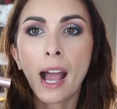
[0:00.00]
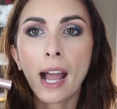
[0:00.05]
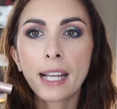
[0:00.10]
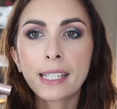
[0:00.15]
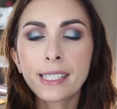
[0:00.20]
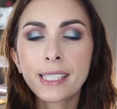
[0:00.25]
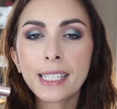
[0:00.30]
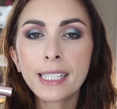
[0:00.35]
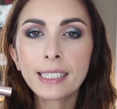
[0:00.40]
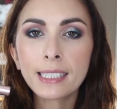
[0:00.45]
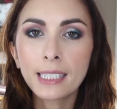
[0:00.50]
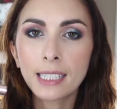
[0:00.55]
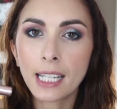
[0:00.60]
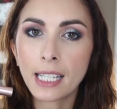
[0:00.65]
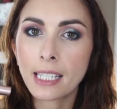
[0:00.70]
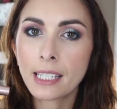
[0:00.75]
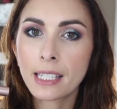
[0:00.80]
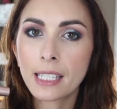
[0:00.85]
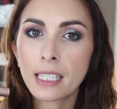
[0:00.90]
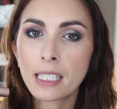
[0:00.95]
I did
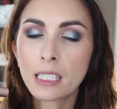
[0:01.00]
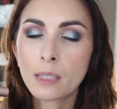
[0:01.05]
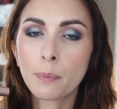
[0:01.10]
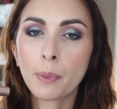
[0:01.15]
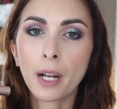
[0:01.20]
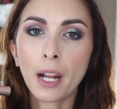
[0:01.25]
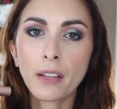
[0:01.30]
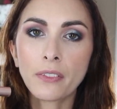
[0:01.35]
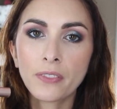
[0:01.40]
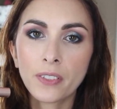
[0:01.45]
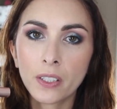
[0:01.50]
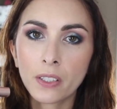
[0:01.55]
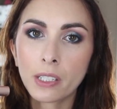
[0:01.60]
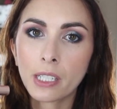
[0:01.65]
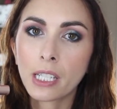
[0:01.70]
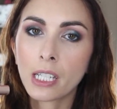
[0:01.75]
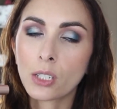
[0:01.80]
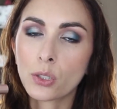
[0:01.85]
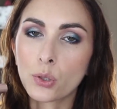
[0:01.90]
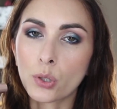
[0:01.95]
like this, but I feel
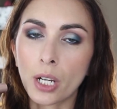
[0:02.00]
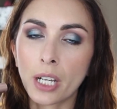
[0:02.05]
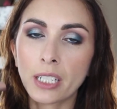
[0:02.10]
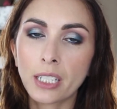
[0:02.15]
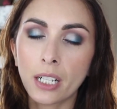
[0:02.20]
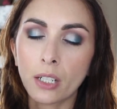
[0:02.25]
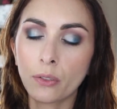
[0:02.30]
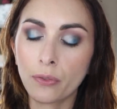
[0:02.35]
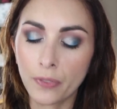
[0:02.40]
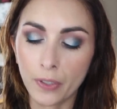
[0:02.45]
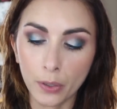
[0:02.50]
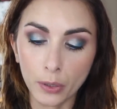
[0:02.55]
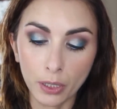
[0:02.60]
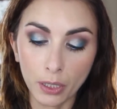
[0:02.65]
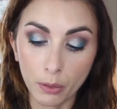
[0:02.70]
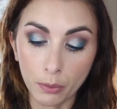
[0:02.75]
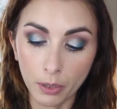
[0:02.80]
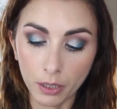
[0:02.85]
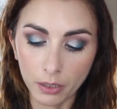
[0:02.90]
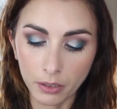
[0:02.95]
like it dried out
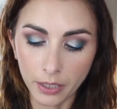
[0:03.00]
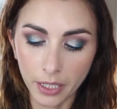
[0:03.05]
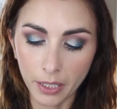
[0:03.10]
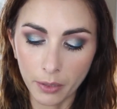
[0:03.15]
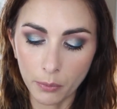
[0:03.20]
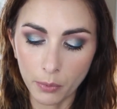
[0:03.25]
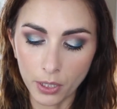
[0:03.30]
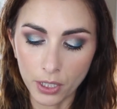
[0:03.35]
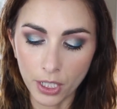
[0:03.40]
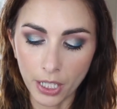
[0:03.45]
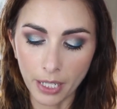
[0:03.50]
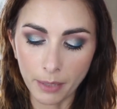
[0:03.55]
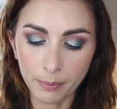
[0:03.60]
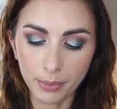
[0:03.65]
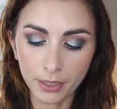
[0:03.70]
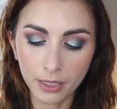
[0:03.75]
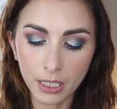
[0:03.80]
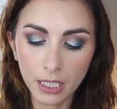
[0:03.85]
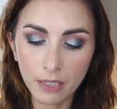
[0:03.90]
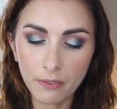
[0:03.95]
fairly quickly, which I
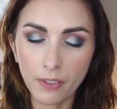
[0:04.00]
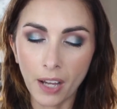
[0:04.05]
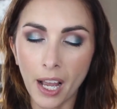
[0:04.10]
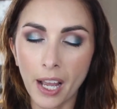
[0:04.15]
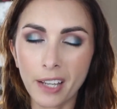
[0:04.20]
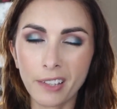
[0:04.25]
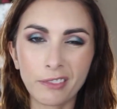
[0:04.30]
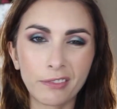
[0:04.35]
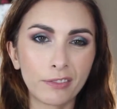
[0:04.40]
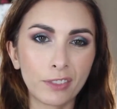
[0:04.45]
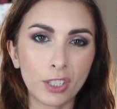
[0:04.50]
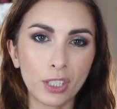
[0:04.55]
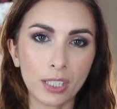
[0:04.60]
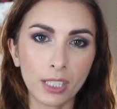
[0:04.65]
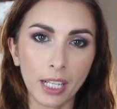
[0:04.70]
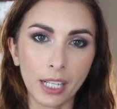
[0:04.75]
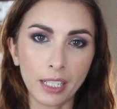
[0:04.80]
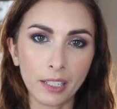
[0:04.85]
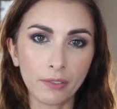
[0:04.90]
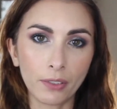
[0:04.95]
believe I've
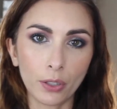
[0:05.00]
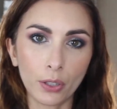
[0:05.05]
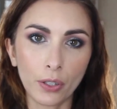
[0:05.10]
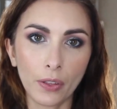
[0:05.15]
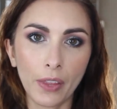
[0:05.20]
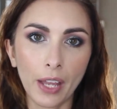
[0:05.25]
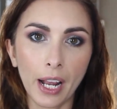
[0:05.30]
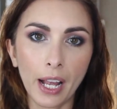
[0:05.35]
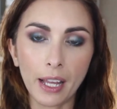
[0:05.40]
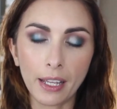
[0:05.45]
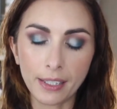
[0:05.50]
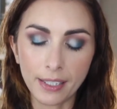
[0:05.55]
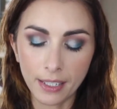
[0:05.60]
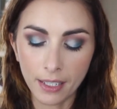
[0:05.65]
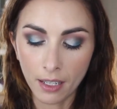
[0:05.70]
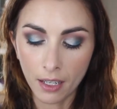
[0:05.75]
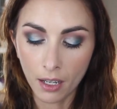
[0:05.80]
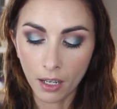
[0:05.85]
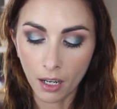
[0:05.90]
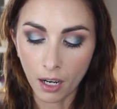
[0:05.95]
just kind of heard that
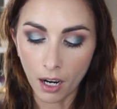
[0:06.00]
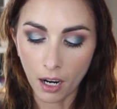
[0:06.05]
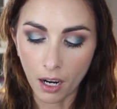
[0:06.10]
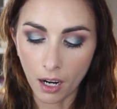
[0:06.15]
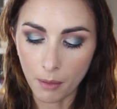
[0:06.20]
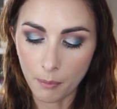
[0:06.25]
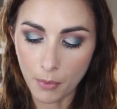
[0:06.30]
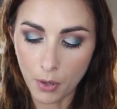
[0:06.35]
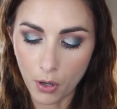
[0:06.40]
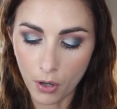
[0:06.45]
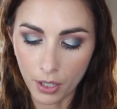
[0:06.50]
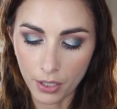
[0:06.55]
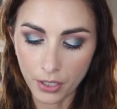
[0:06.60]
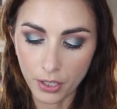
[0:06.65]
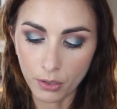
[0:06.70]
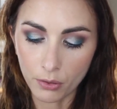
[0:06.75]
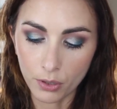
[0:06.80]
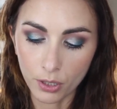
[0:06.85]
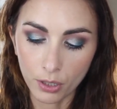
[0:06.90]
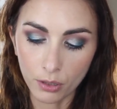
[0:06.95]

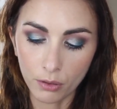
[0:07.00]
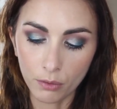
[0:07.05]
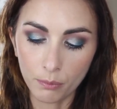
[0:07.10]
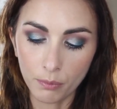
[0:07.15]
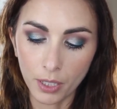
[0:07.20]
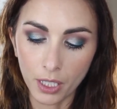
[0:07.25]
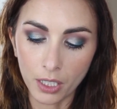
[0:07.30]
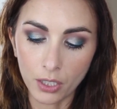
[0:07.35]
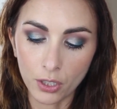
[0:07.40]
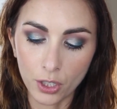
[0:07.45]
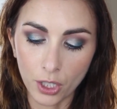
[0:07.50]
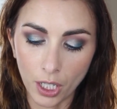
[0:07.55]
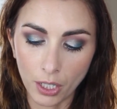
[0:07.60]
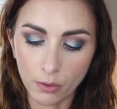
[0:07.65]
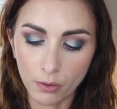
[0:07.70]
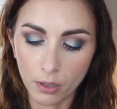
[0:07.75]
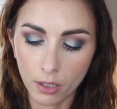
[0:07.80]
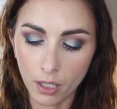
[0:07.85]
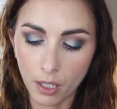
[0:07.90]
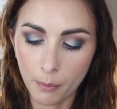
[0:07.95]
on YouTube in
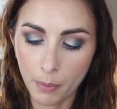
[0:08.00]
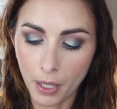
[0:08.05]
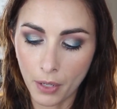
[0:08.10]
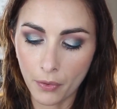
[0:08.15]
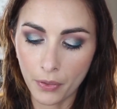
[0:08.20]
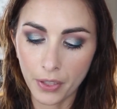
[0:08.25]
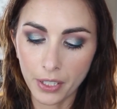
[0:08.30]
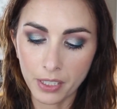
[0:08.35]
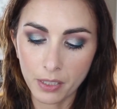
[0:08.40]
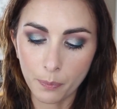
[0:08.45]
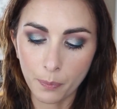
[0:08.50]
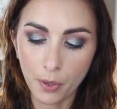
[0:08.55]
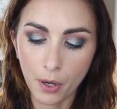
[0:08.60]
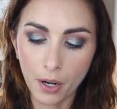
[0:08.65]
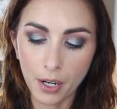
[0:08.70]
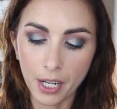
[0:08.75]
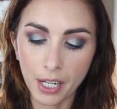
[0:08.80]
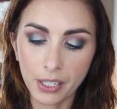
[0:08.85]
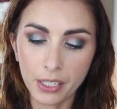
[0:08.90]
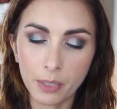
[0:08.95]
general about this
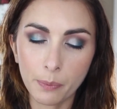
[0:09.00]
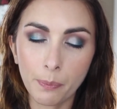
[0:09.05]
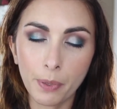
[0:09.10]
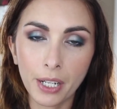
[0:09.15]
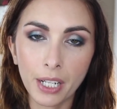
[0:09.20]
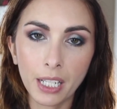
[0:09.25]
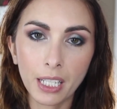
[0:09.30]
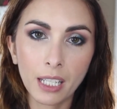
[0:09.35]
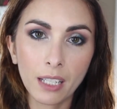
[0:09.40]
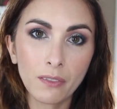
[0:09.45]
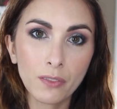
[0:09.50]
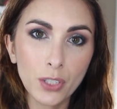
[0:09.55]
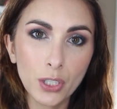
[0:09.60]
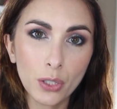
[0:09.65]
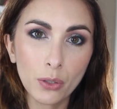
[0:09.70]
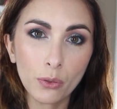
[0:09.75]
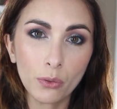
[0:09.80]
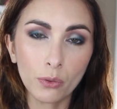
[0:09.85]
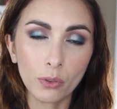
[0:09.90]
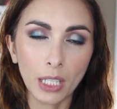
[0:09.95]
product, but it gives
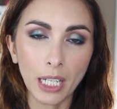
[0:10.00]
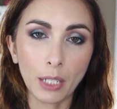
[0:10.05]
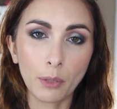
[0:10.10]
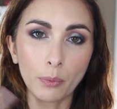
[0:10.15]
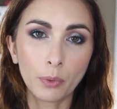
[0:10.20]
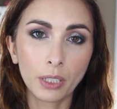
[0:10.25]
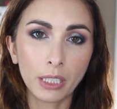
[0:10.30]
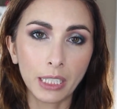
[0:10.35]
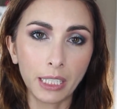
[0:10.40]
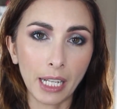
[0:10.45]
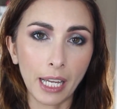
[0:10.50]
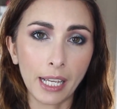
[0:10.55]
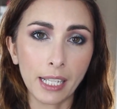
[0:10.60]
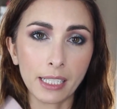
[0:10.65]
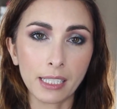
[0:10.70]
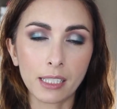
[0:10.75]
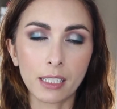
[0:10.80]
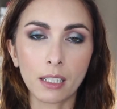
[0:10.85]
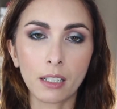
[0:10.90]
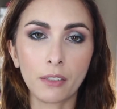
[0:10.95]
you like really
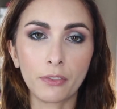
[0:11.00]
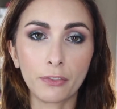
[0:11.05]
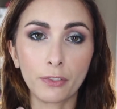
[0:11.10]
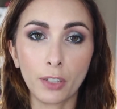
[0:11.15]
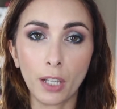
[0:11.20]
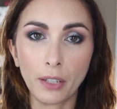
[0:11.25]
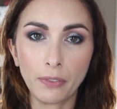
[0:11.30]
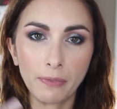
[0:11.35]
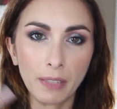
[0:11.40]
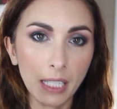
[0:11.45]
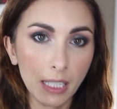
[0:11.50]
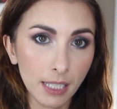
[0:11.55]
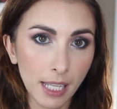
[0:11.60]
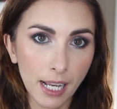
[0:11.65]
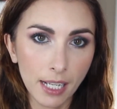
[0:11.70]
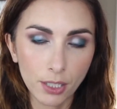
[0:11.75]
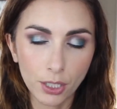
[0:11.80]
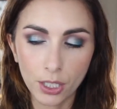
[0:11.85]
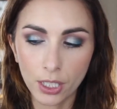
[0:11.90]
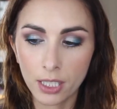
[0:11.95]
nice fluffy
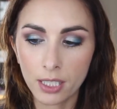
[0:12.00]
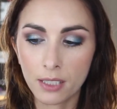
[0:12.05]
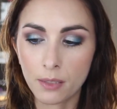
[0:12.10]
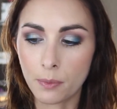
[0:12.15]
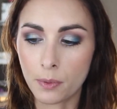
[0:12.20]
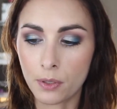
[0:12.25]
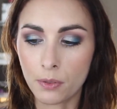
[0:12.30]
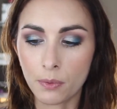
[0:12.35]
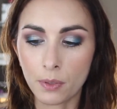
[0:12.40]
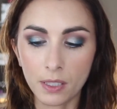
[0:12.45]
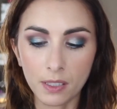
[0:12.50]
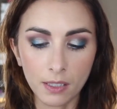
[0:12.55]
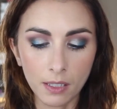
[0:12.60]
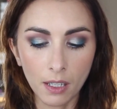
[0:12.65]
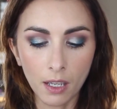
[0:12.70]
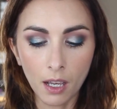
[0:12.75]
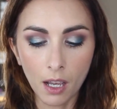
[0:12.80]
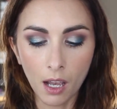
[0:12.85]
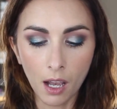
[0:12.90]
lashes, which was